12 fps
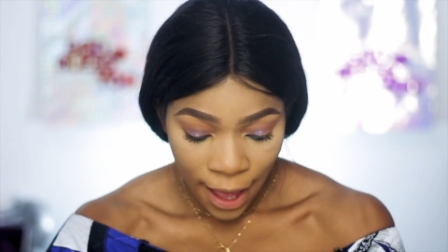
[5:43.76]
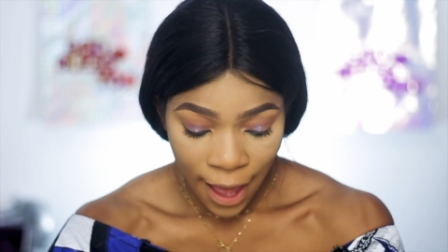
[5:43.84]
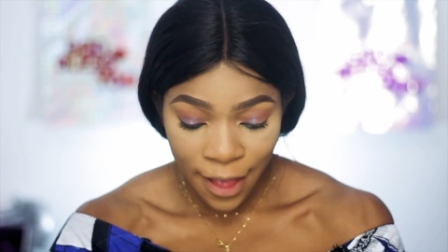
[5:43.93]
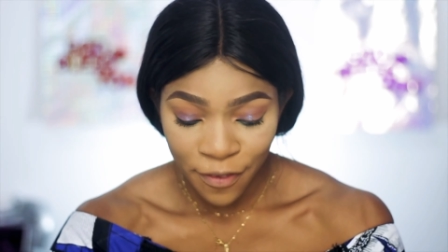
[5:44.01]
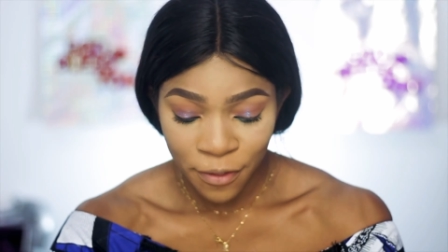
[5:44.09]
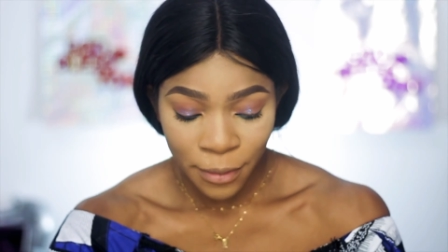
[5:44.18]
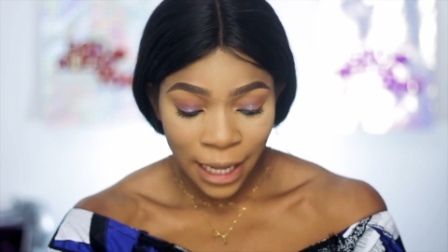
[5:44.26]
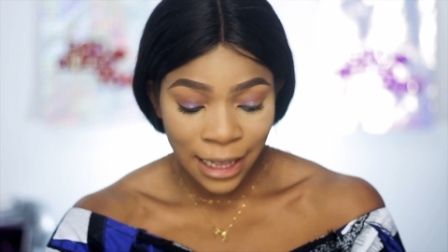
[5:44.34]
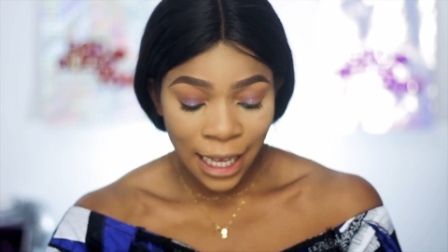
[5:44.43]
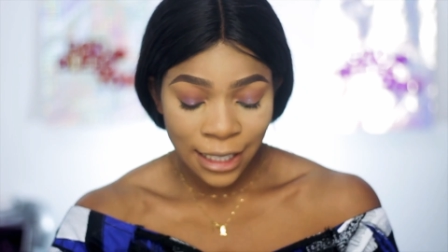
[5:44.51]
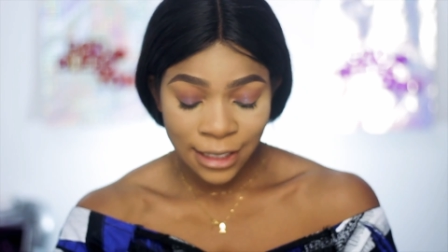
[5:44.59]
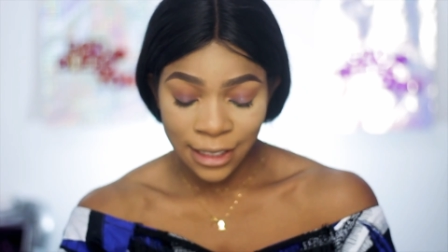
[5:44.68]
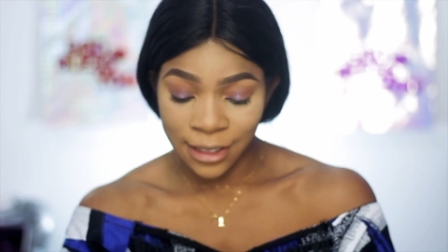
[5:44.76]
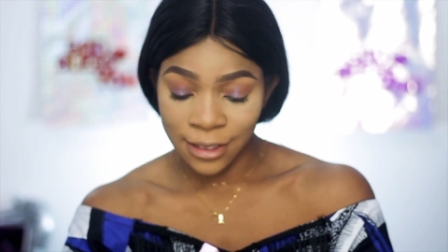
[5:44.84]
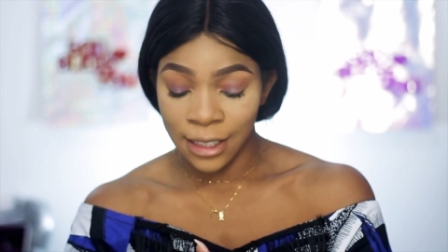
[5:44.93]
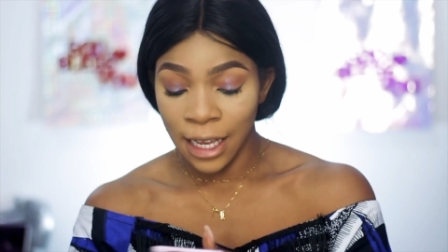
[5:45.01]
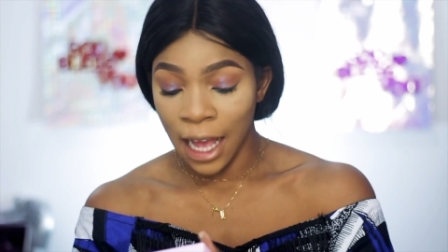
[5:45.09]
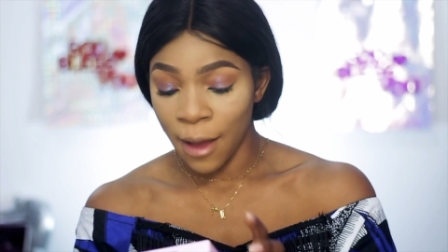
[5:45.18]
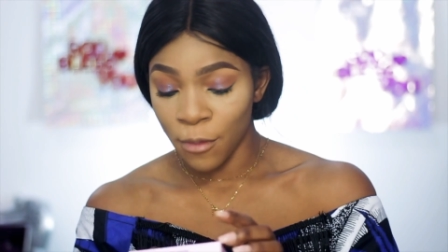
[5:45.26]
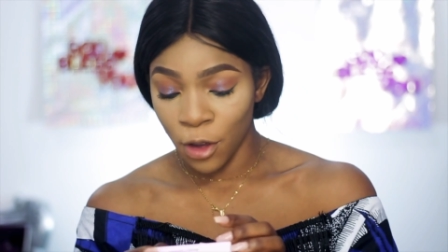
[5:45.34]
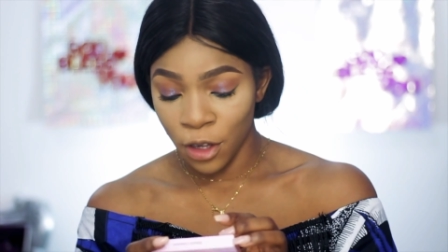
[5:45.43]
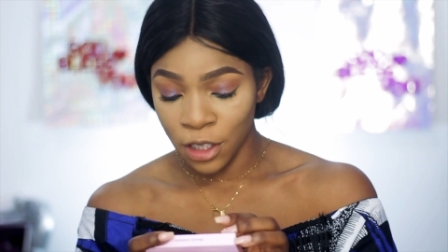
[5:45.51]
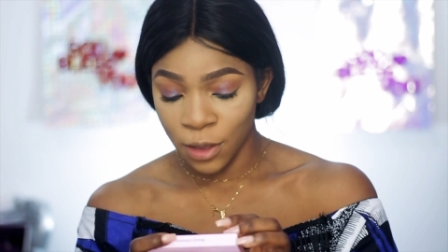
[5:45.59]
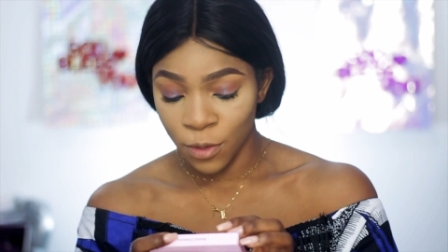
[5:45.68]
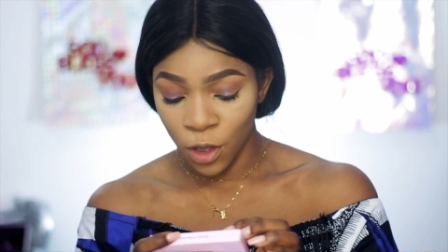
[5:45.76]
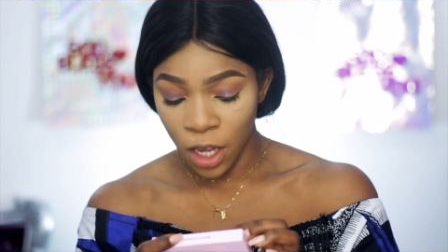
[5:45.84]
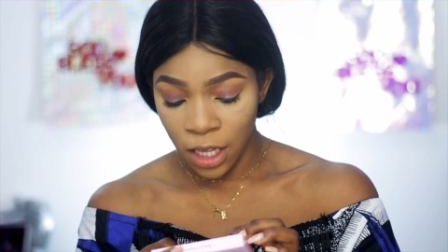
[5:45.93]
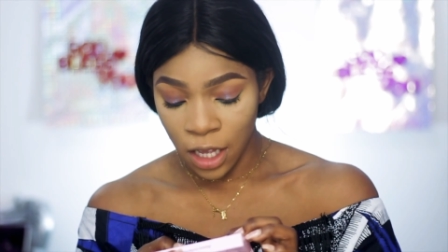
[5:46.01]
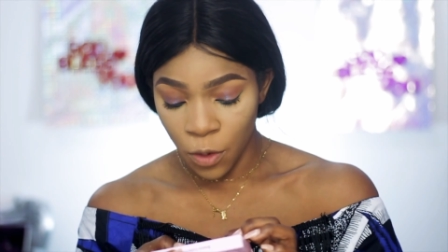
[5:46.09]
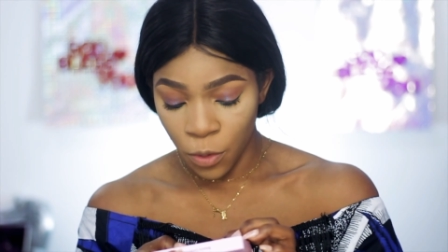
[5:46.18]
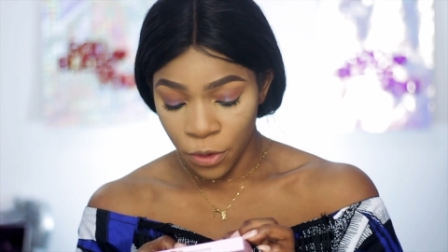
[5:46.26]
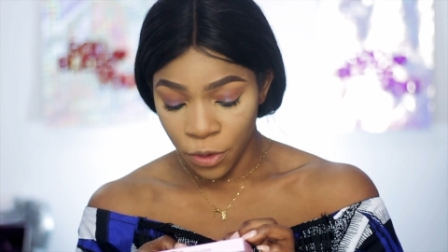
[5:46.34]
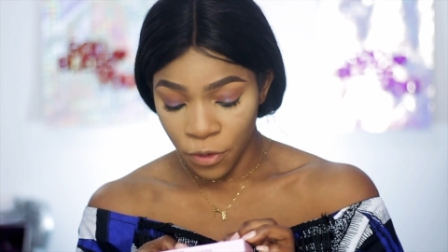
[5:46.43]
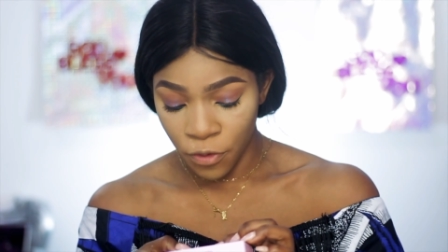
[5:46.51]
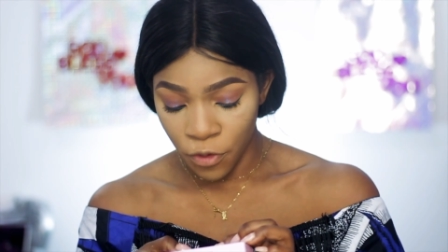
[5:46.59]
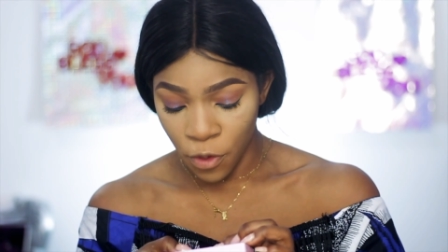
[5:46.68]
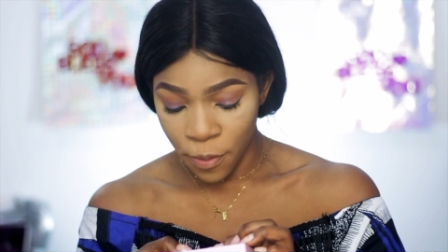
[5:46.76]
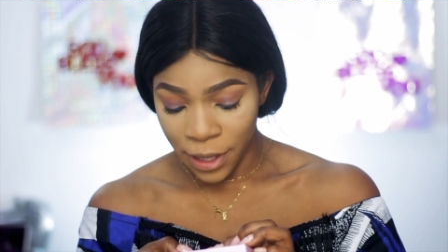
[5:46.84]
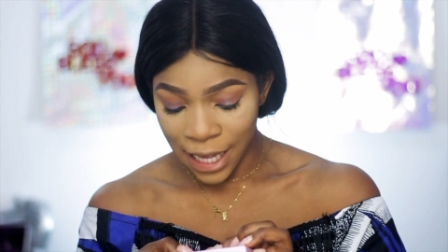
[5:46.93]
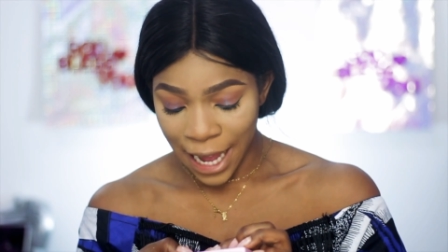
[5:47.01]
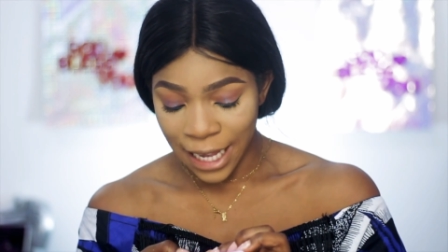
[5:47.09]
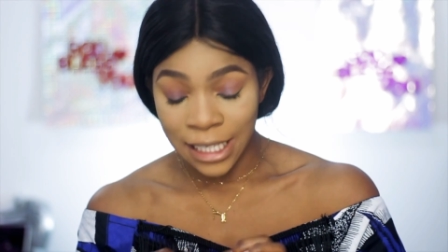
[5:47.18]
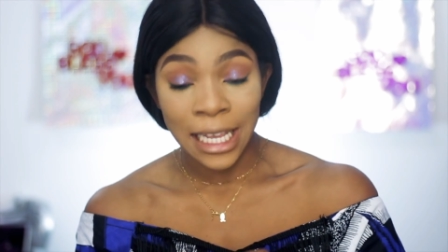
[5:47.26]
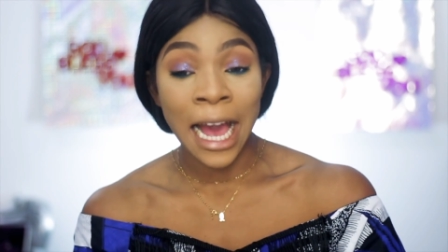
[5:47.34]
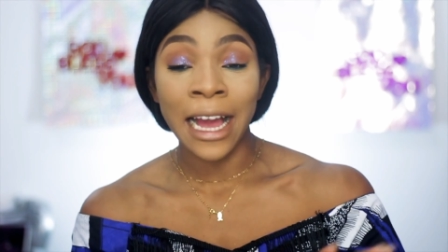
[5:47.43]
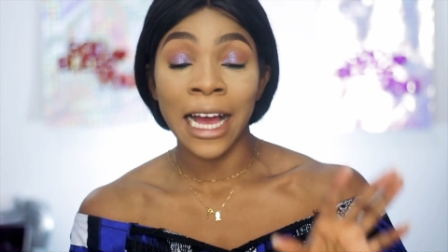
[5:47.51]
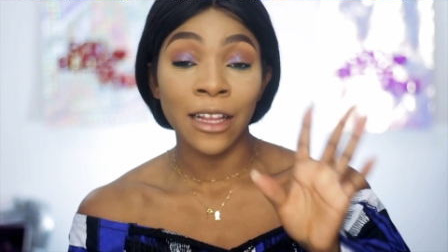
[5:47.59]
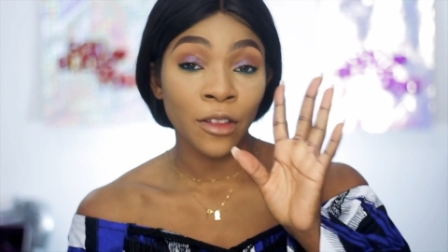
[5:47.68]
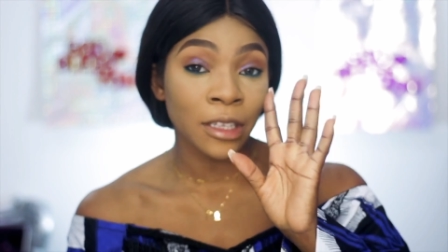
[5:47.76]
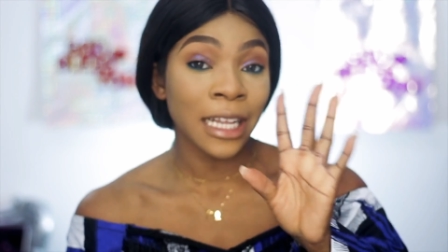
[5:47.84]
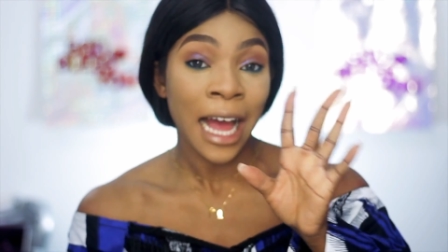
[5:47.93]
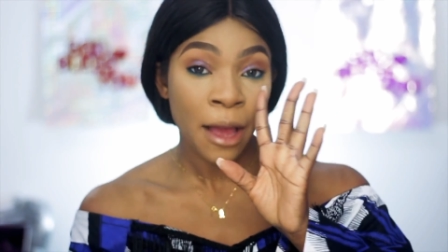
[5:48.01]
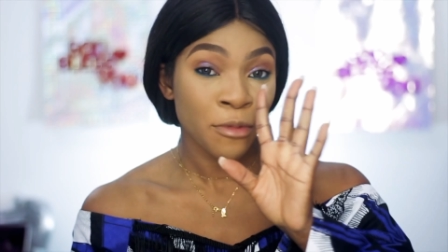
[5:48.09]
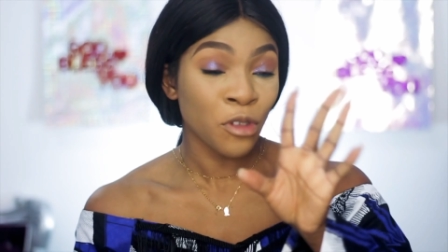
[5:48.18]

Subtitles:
And for my lashes today, I'm going to be going in with the Rubelite. I